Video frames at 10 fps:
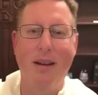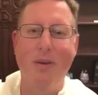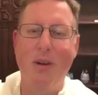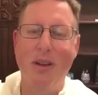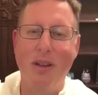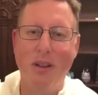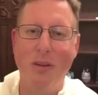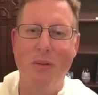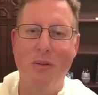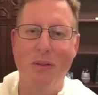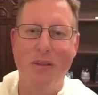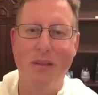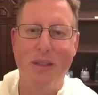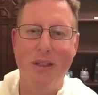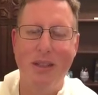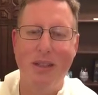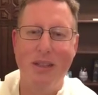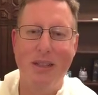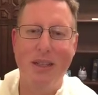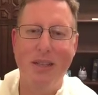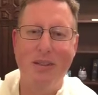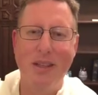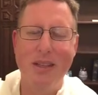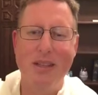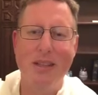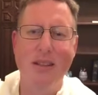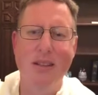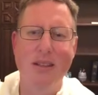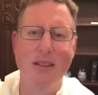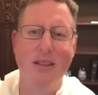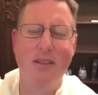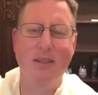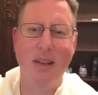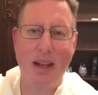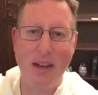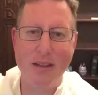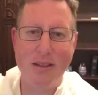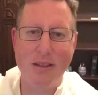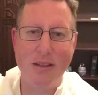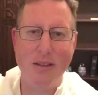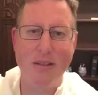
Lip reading: I want you to give these sins of lust